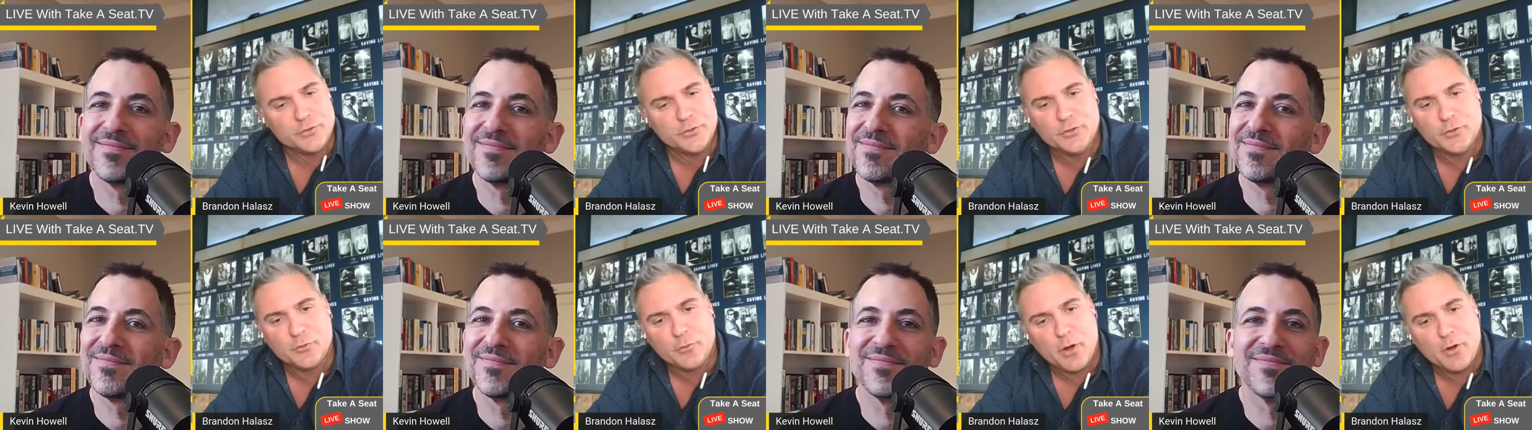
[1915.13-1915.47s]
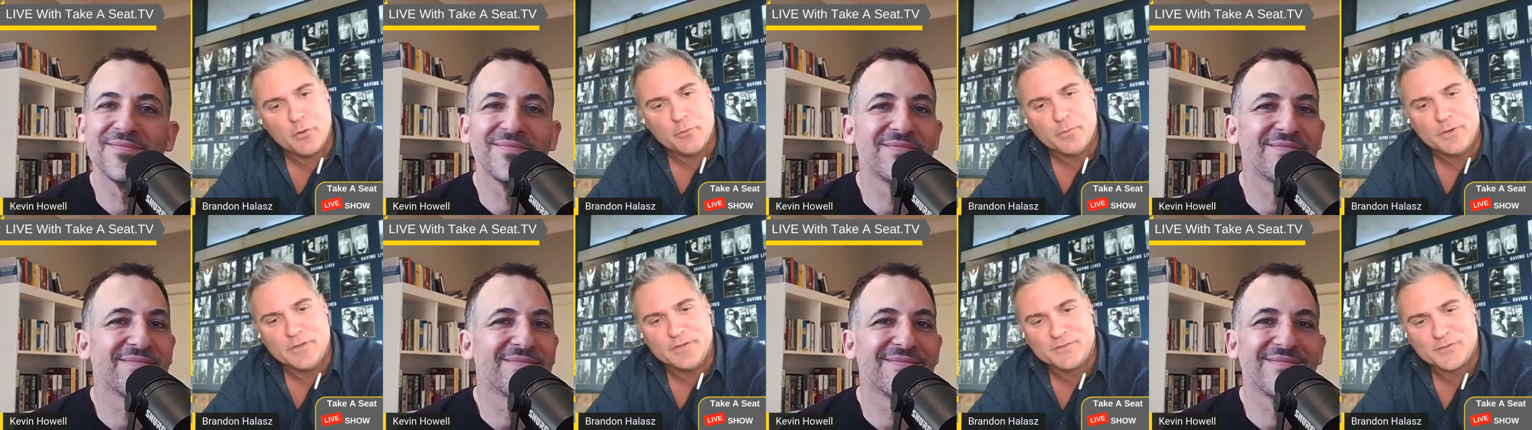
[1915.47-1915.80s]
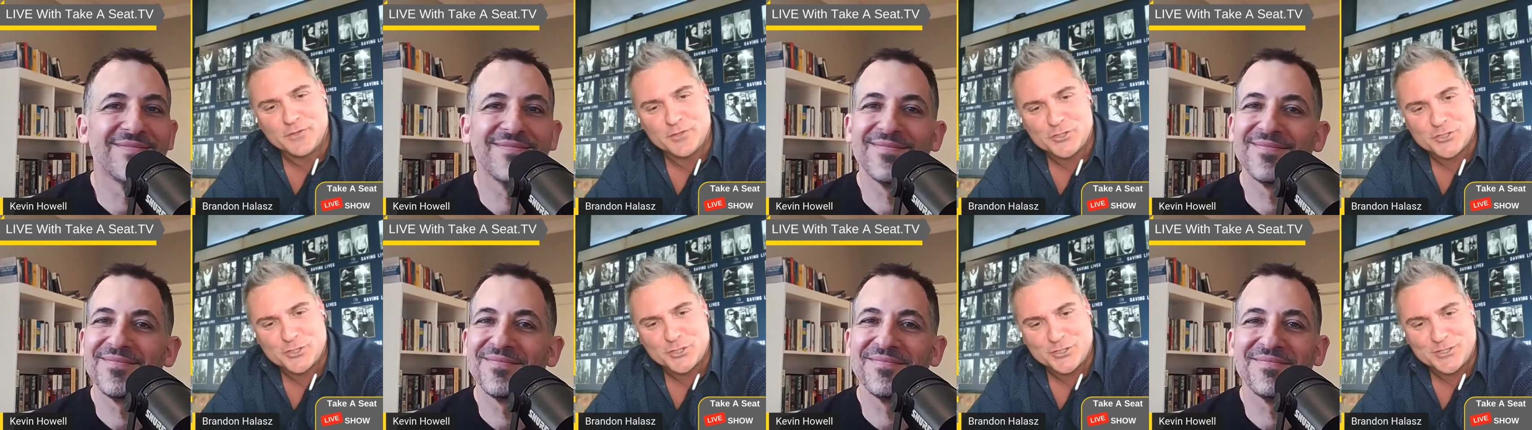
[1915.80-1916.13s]
Speaker 1: do your own
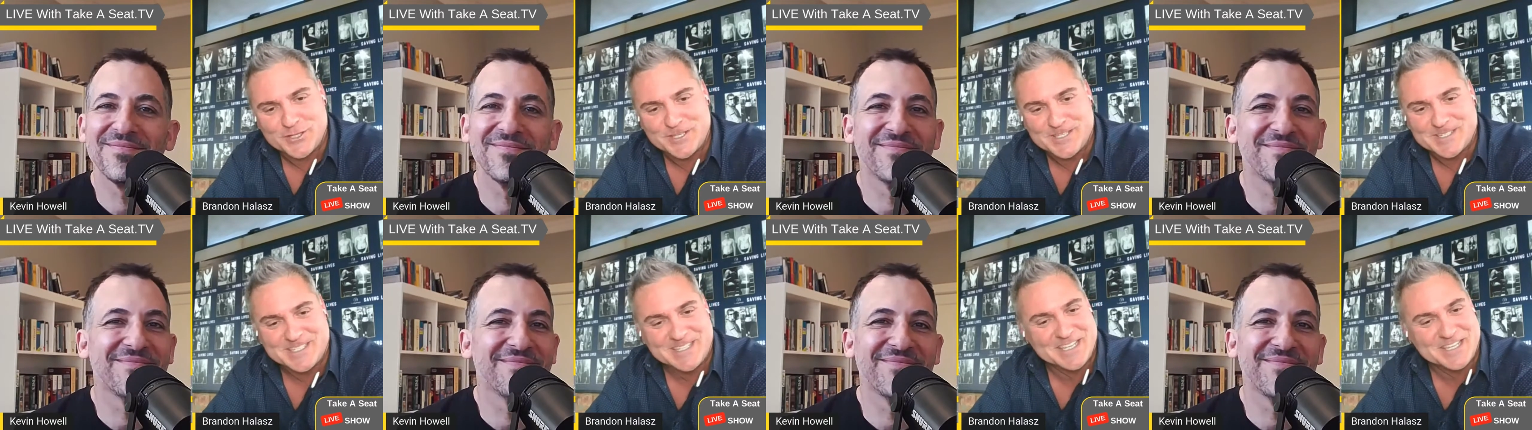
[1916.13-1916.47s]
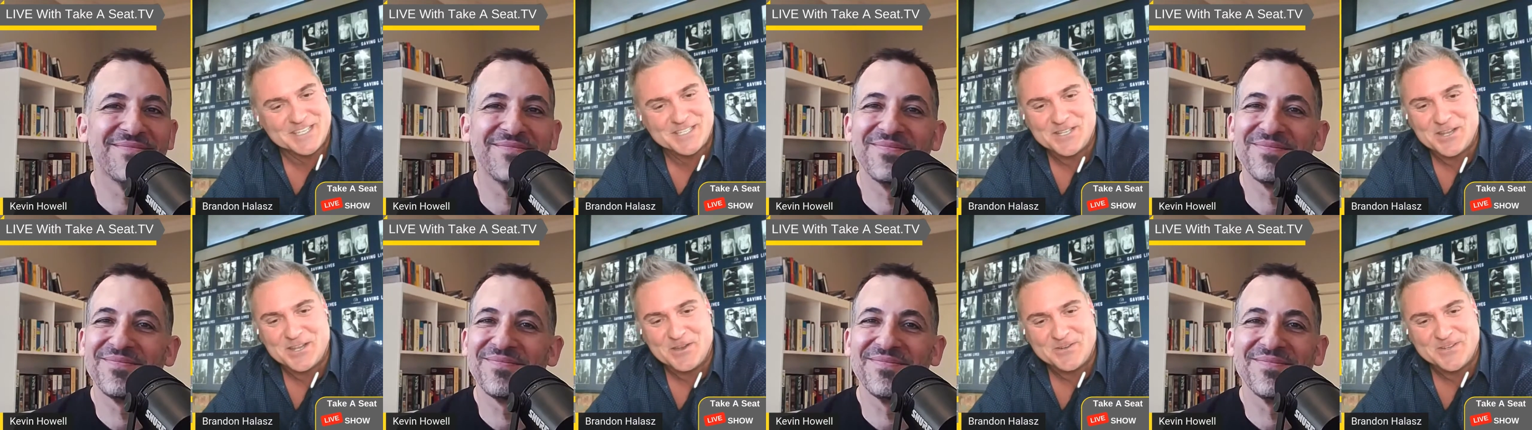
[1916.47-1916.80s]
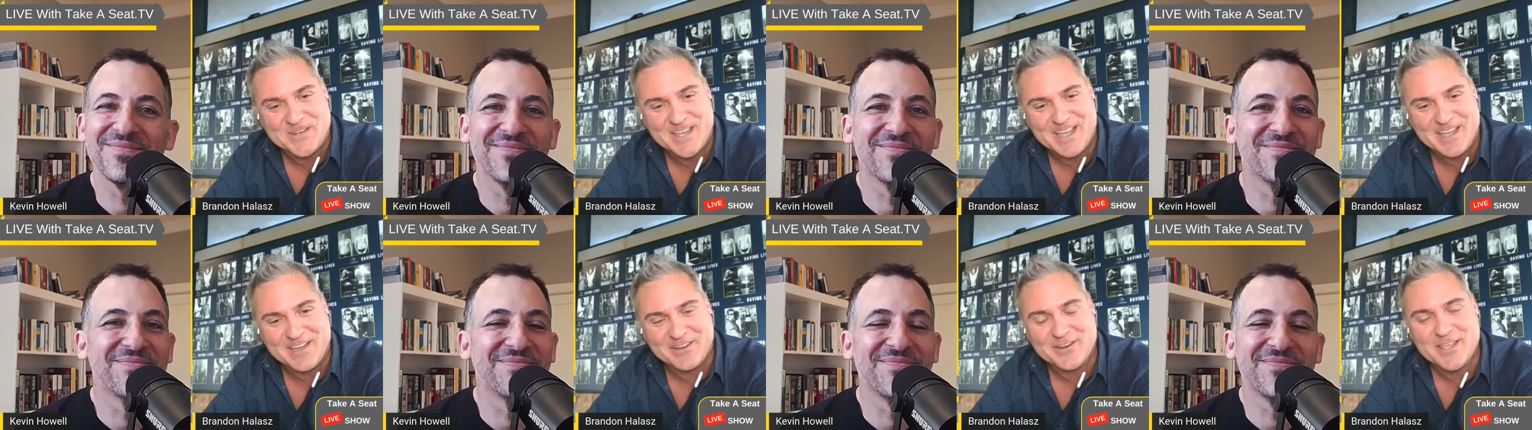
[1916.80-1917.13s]
research on this. There's no
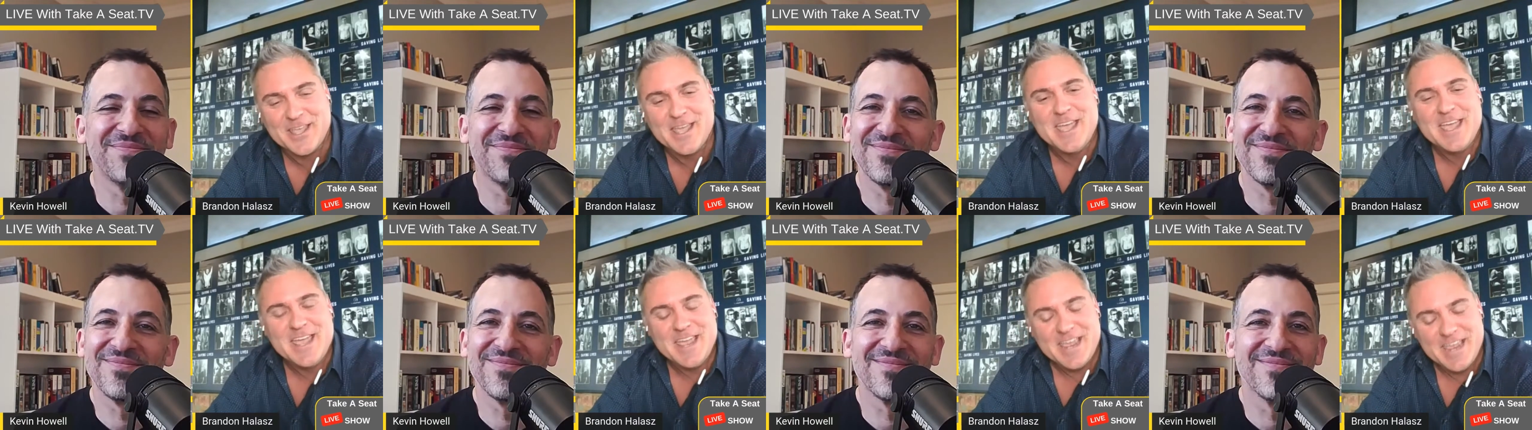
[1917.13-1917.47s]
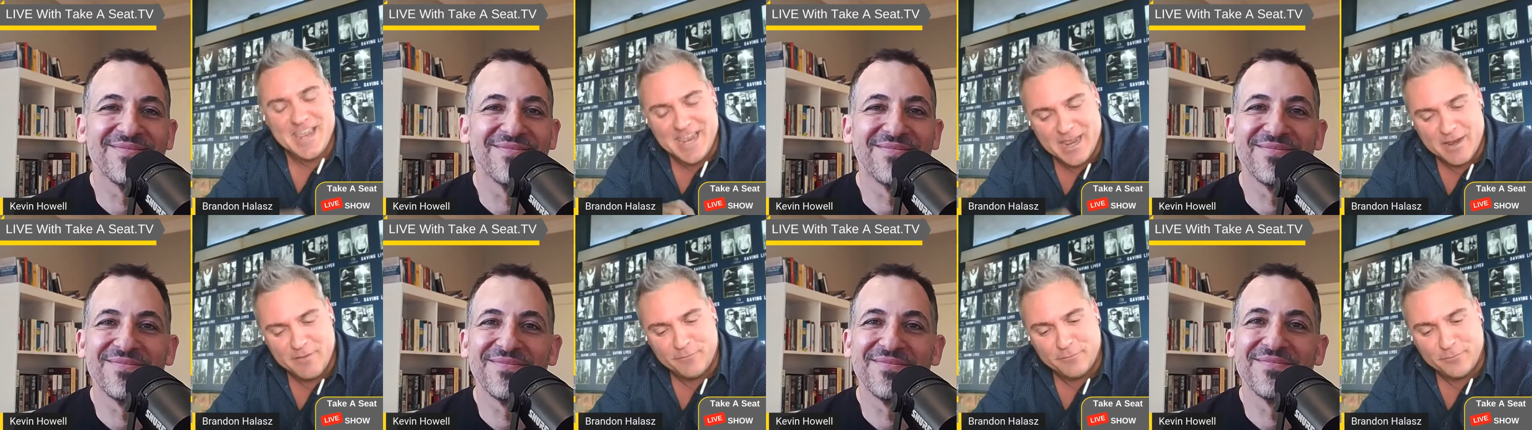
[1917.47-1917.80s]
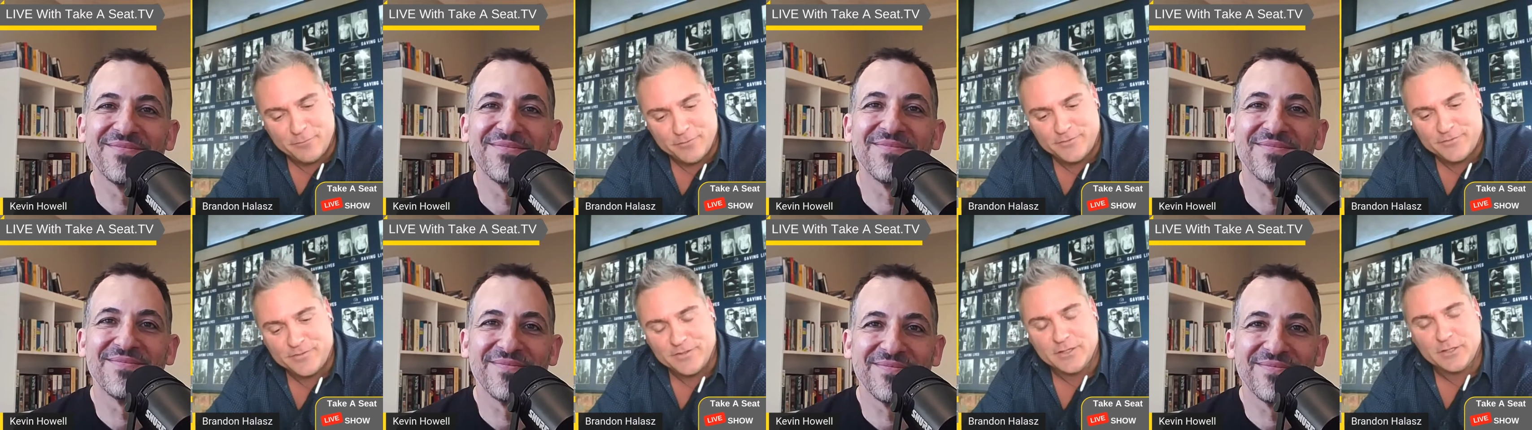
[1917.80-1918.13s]
doubt. Every
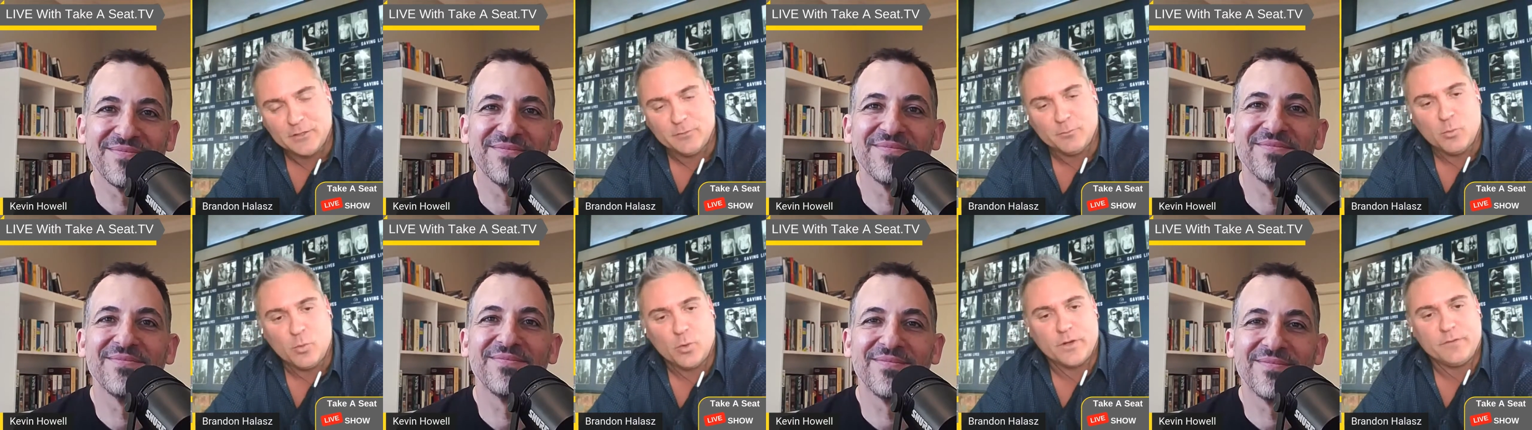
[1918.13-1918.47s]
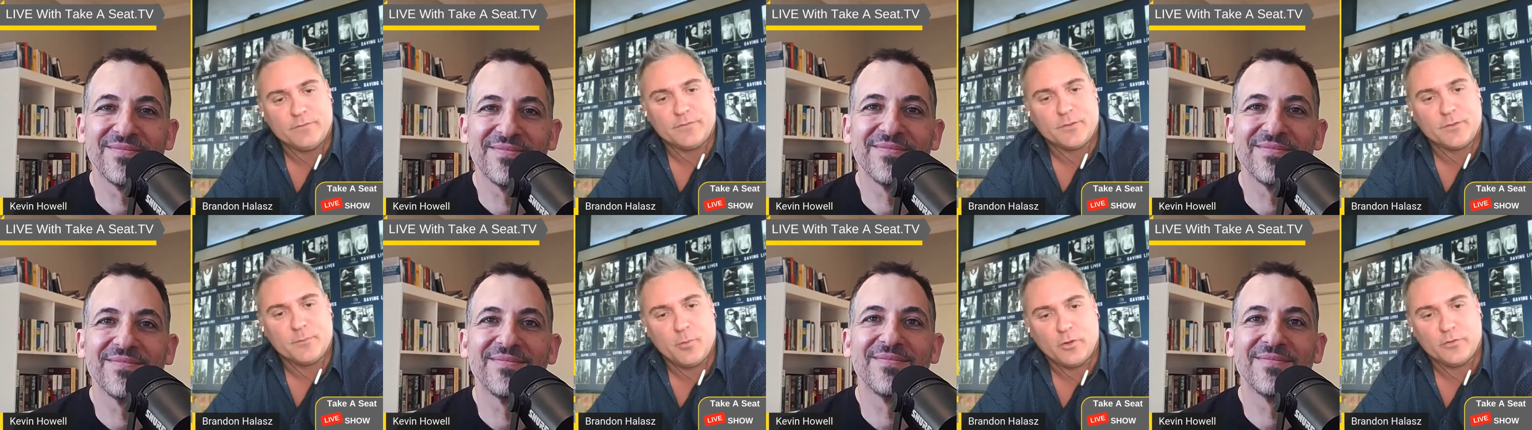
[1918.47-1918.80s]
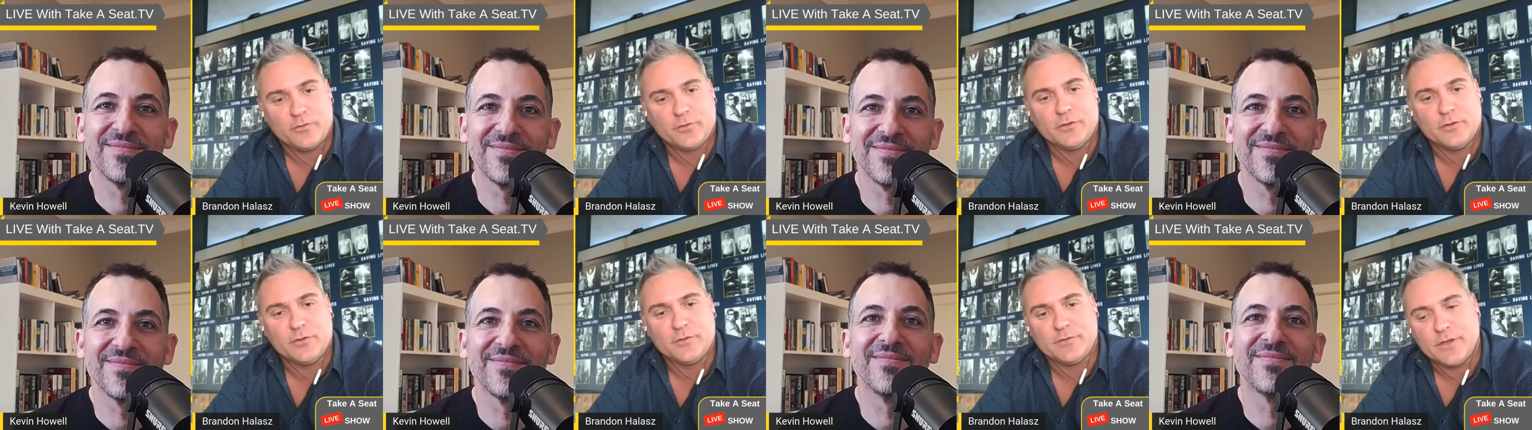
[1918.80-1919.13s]
single morning for the past
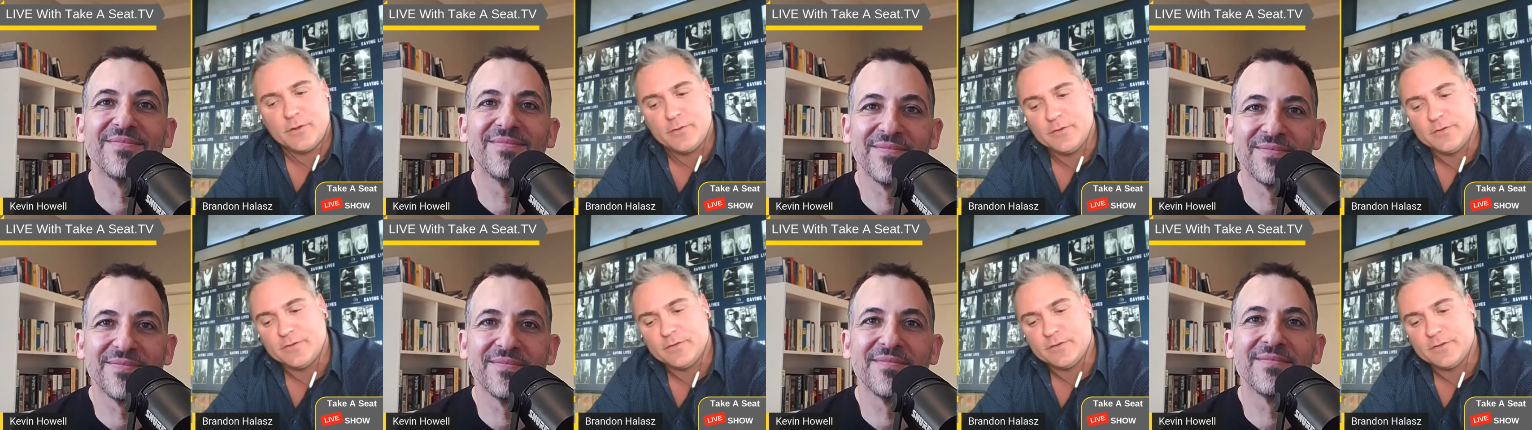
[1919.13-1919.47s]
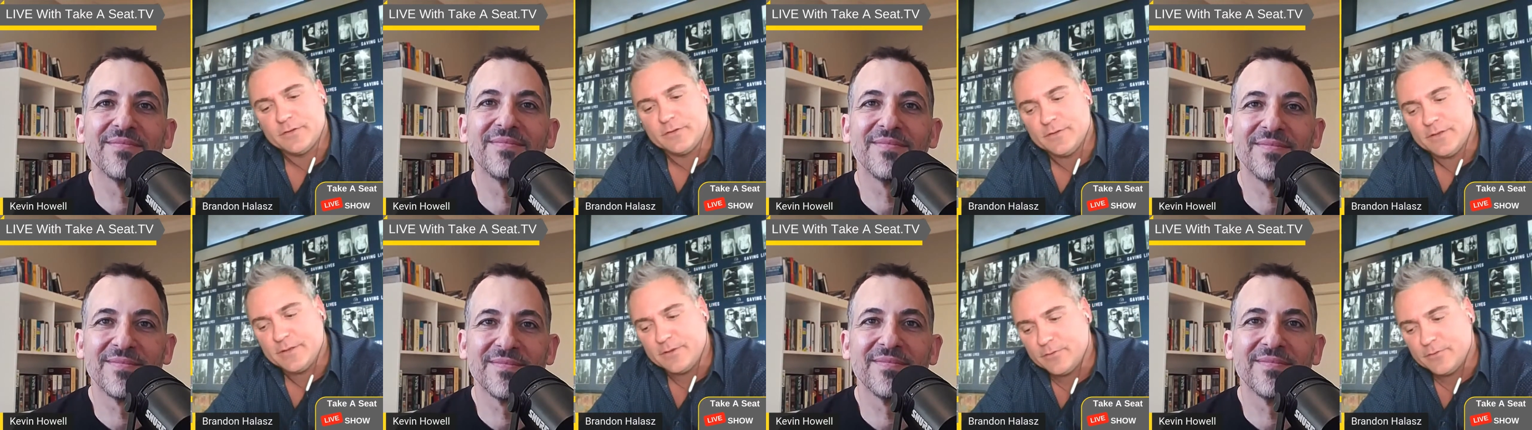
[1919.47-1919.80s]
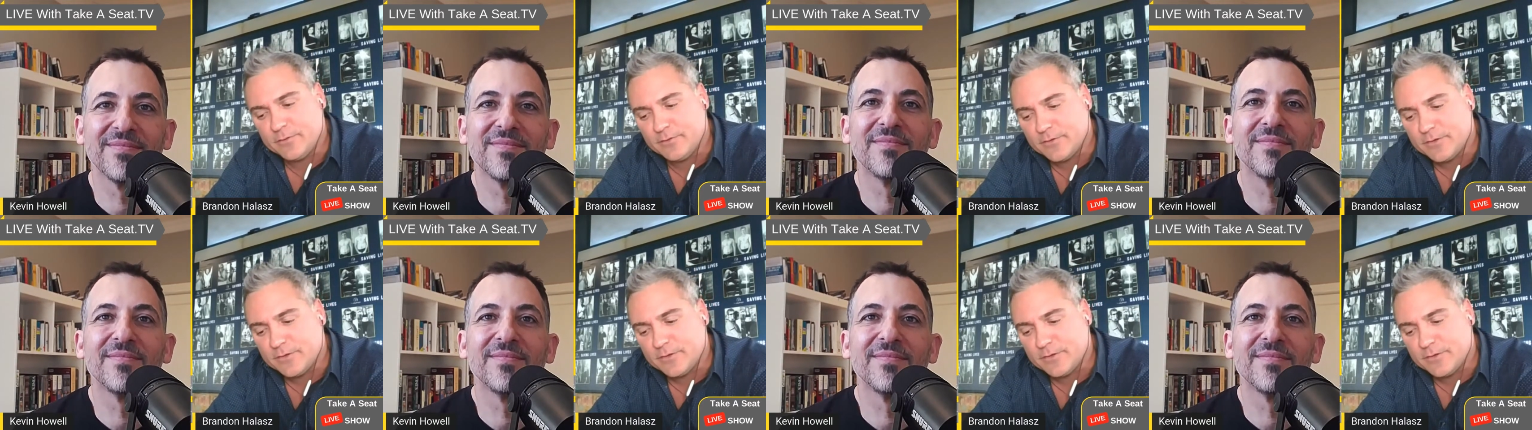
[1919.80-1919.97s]
three years, there is a there